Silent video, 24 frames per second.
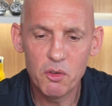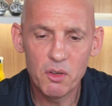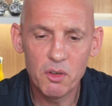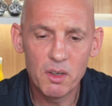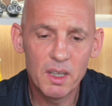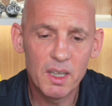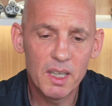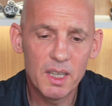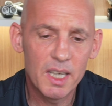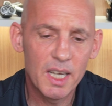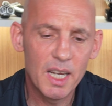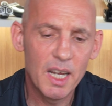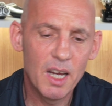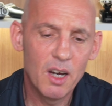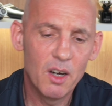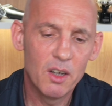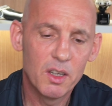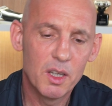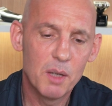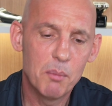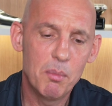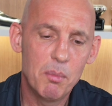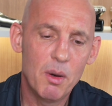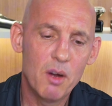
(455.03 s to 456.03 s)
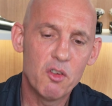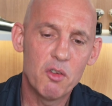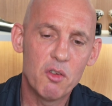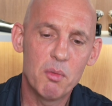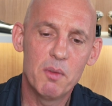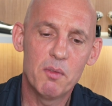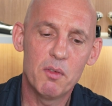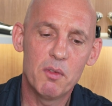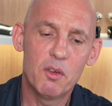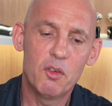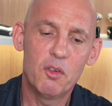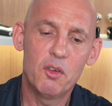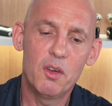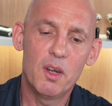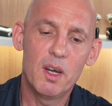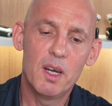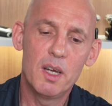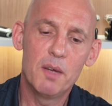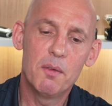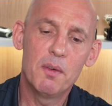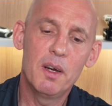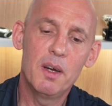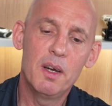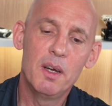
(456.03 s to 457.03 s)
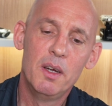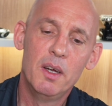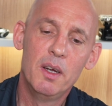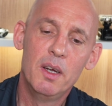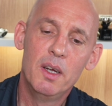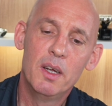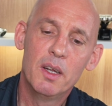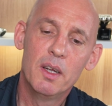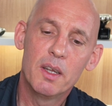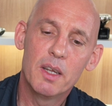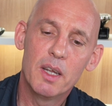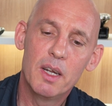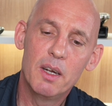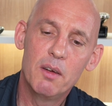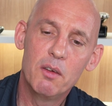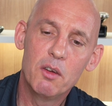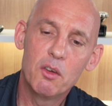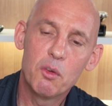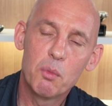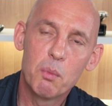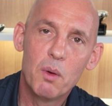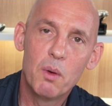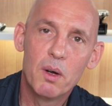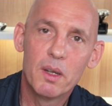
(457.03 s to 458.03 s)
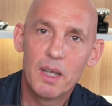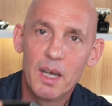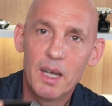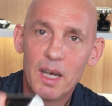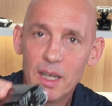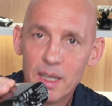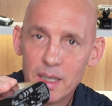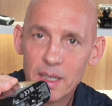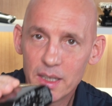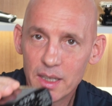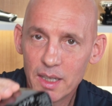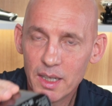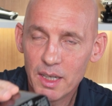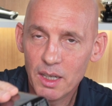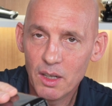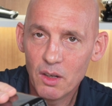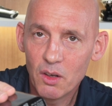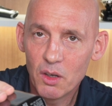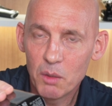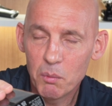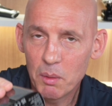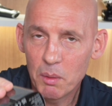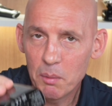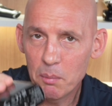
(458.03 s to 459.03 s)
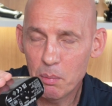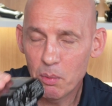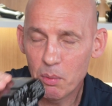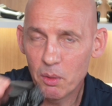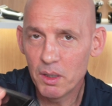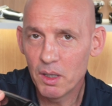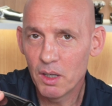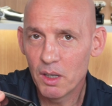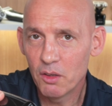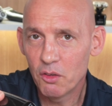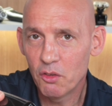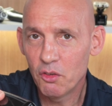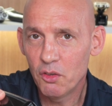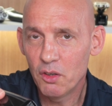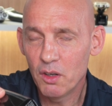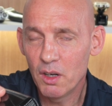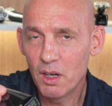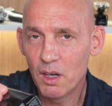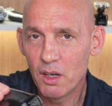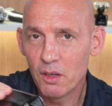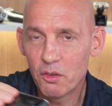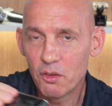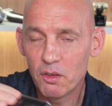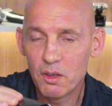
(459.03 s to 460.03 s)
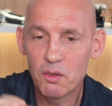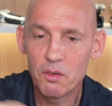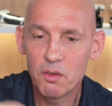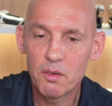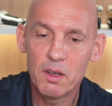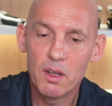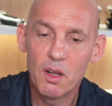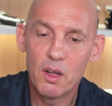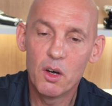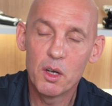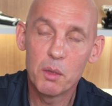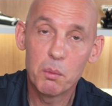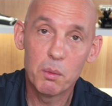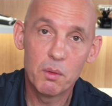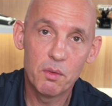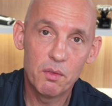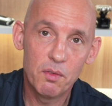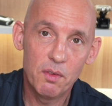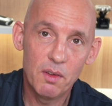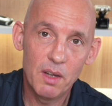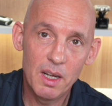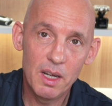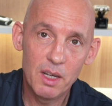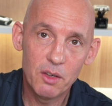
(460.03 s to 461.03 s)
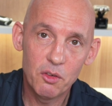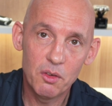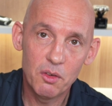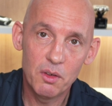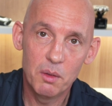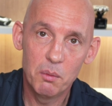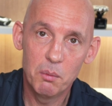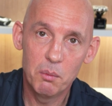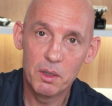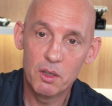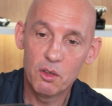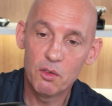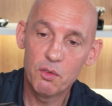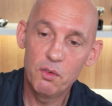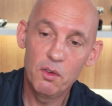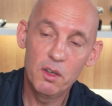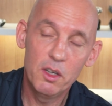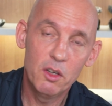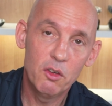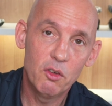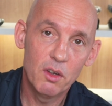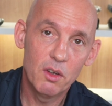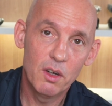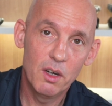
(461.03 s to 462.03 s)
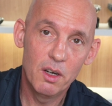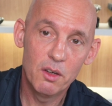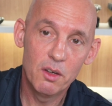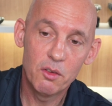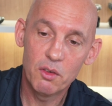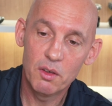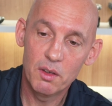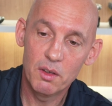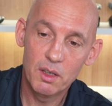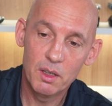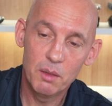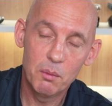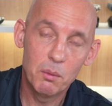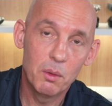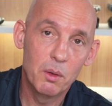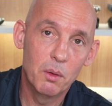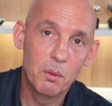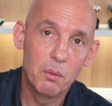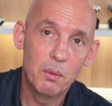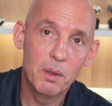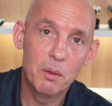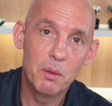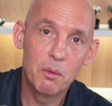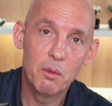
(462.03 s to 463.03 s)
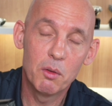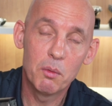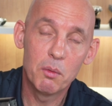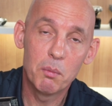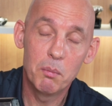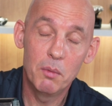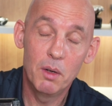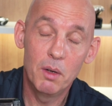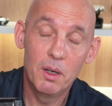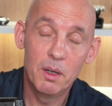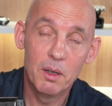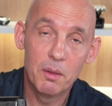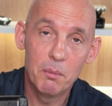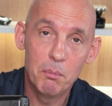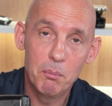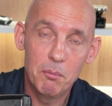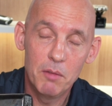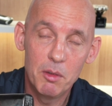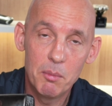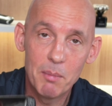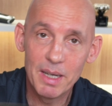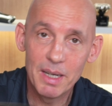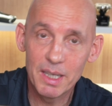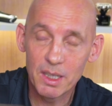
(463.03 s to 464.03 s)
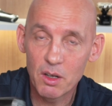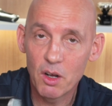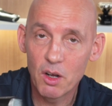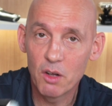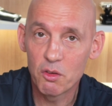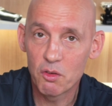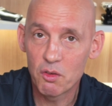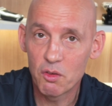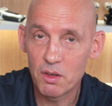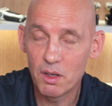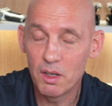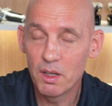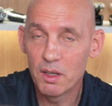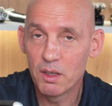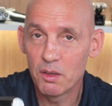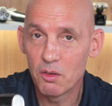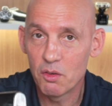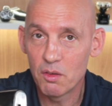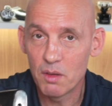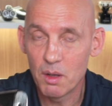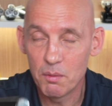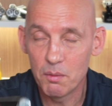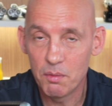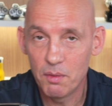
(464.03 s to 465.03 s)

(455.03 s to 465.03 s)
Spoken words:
you can get. On the bottom of the shaver, there is one LED light. When we put it on charge, this light will flash, and when it's fully charged, it will remain constant and stop